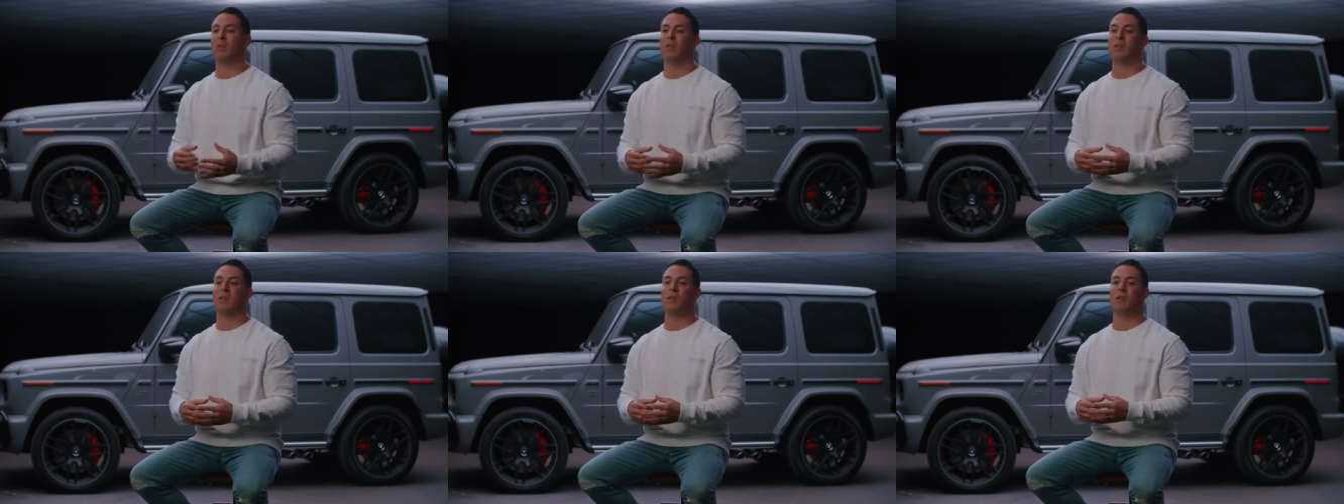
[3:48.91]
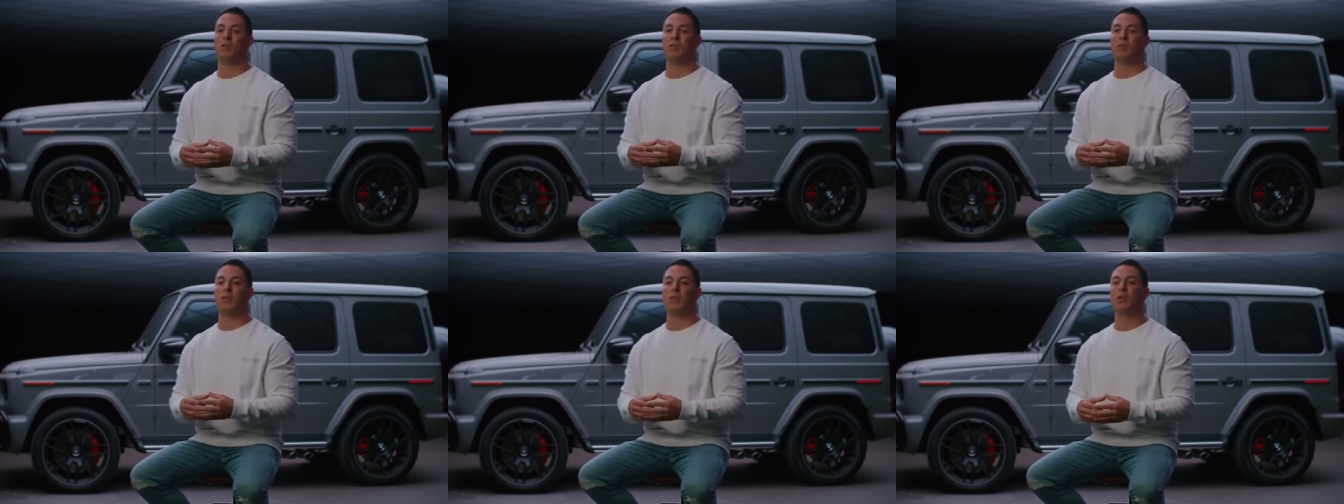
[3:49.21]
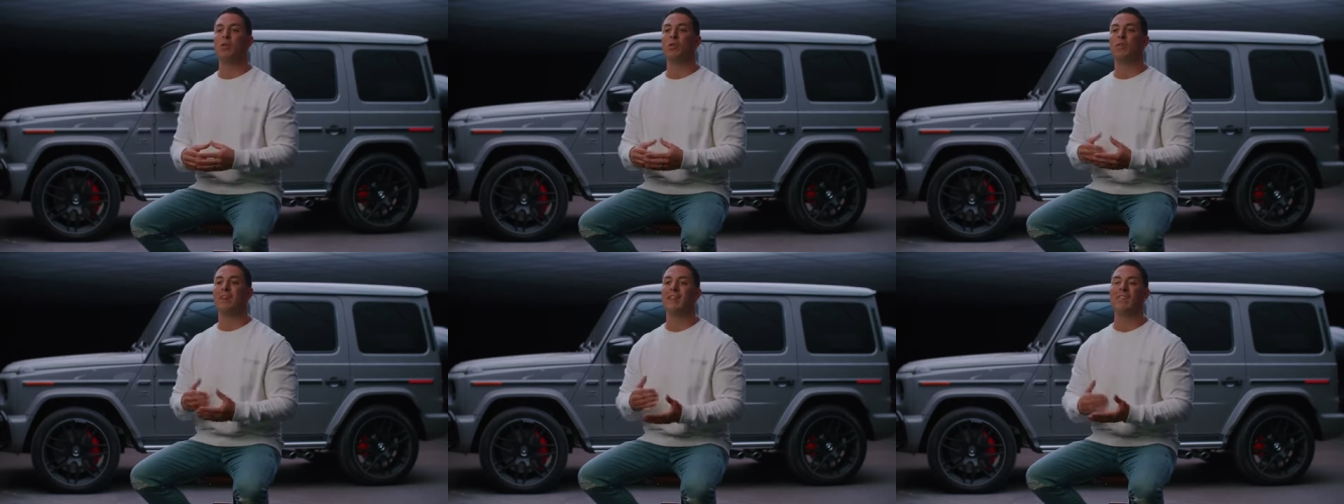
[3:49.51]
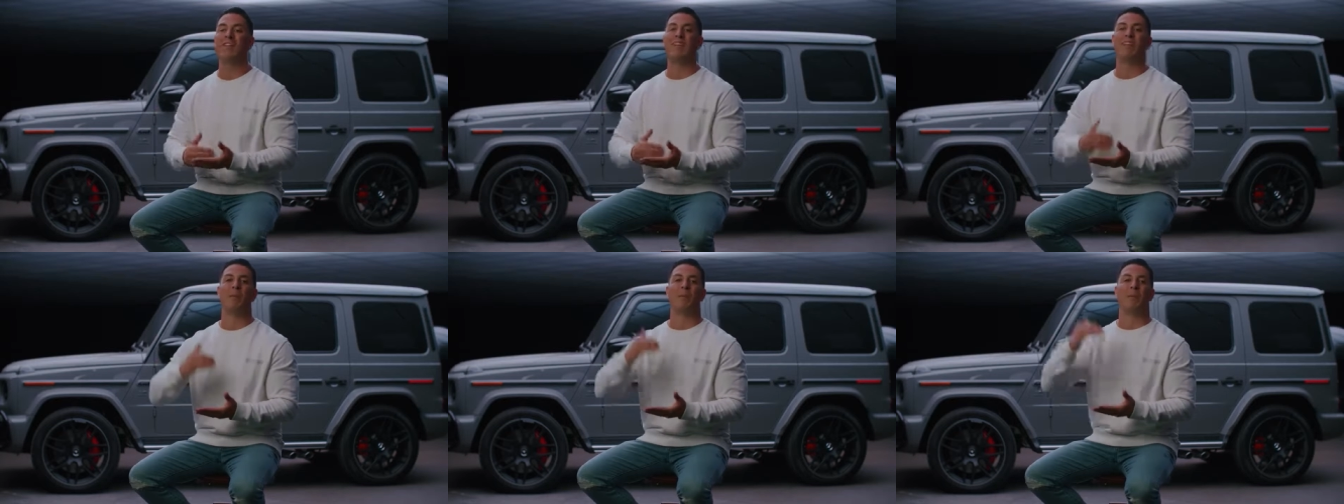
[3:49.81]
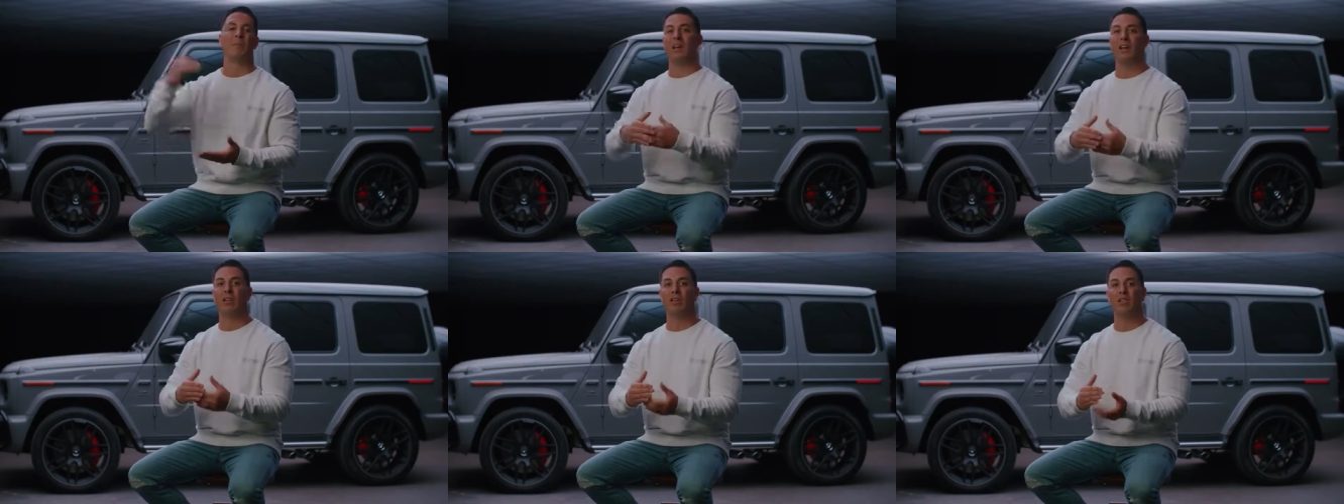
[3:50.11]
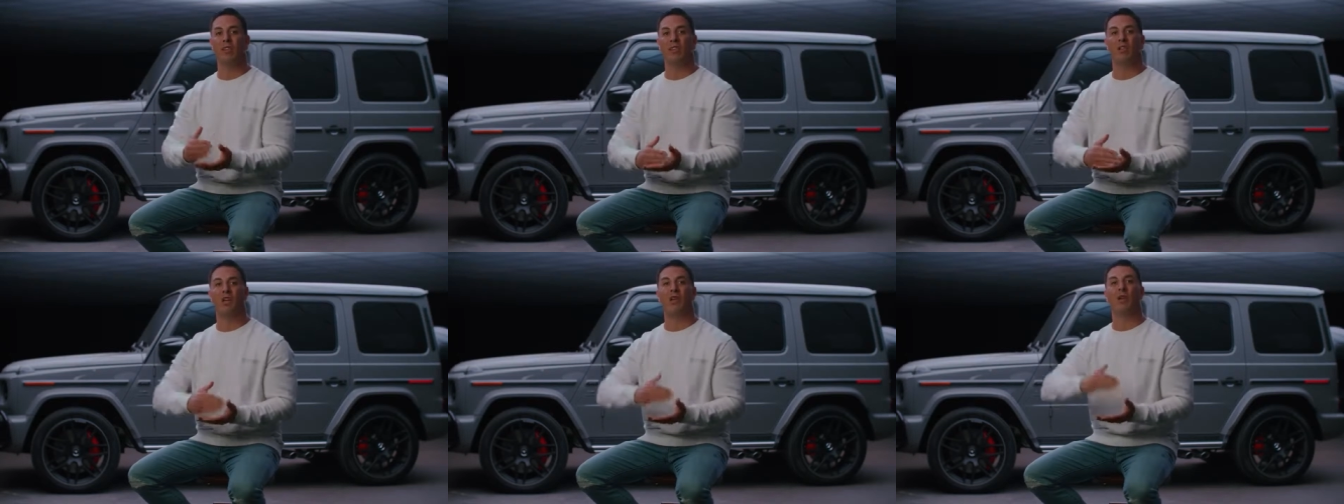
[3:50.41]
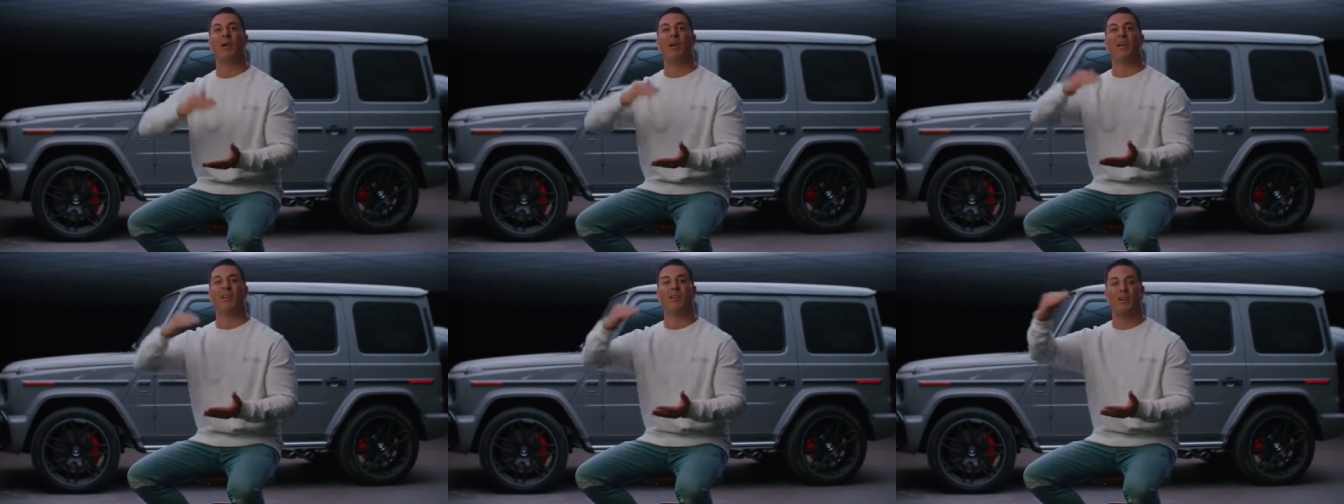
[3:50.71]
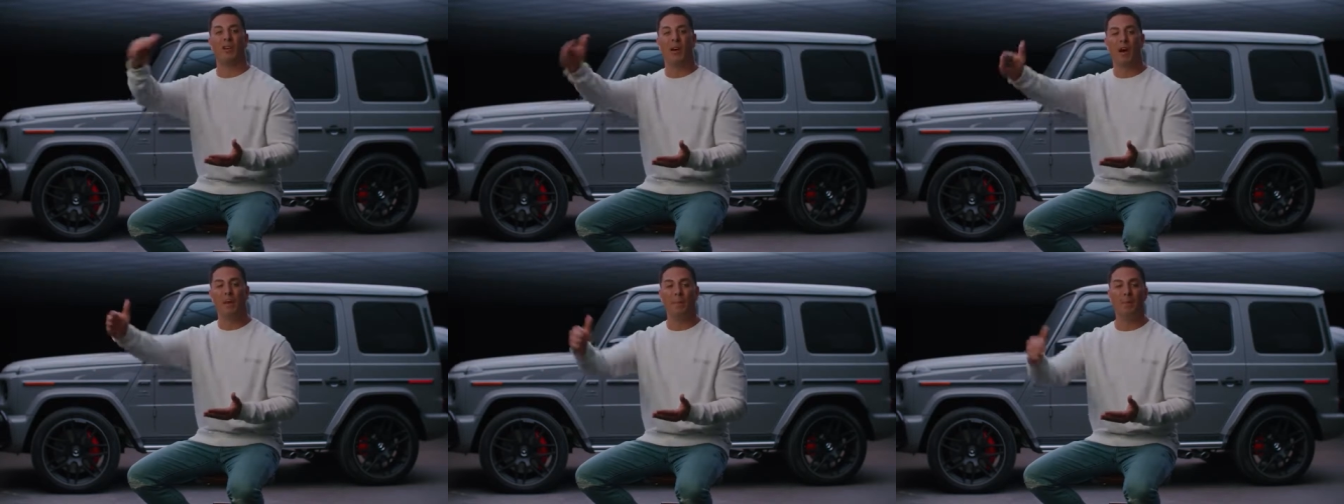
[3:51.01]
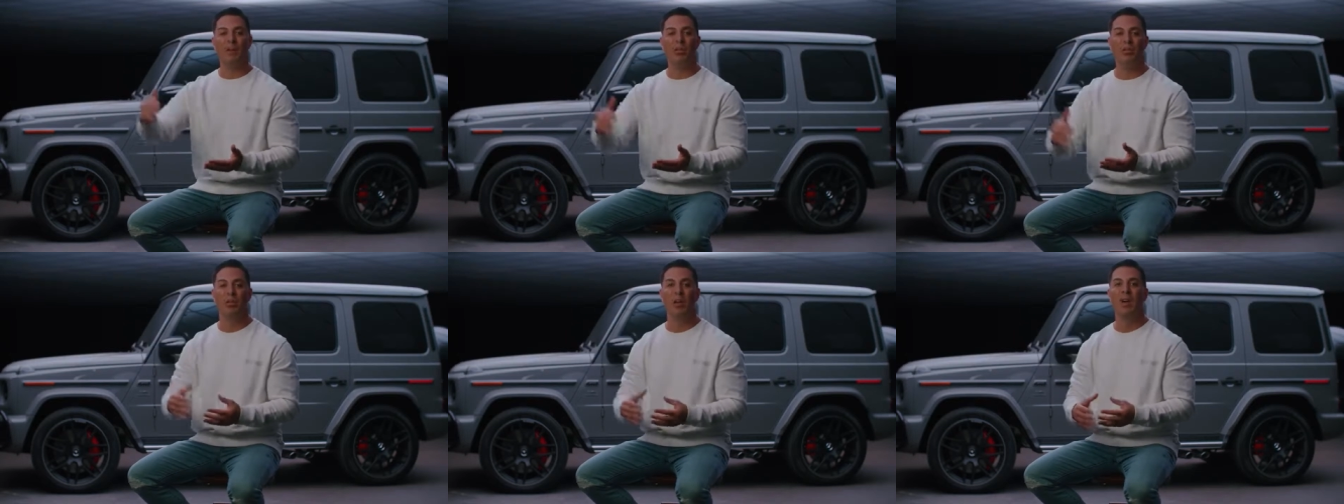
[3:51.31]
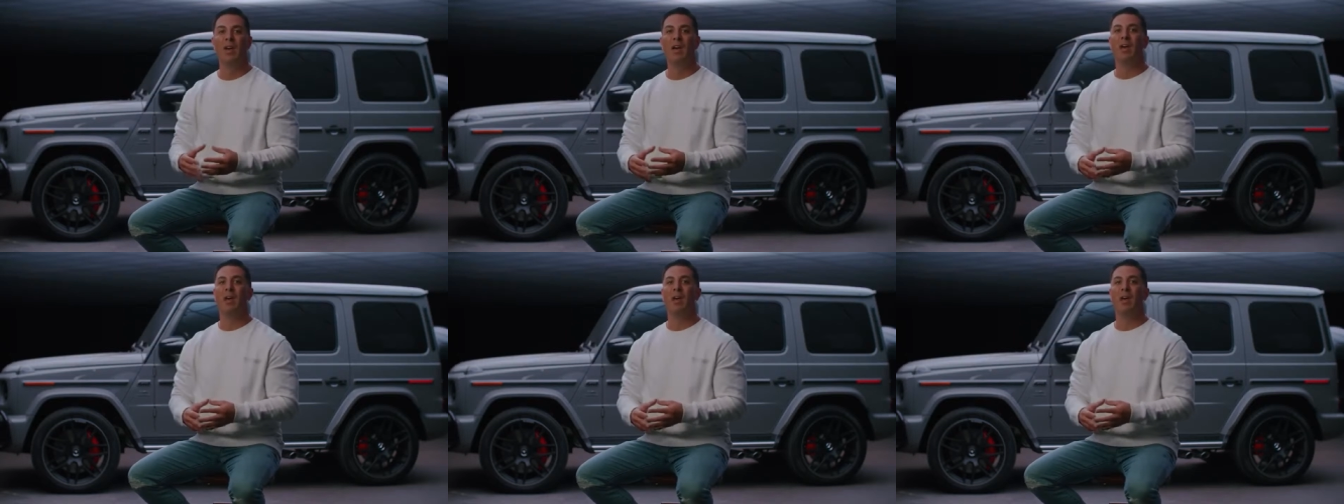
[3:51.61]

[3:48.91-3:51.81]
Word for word: it starts with you giving them challenges to go out and accomplish.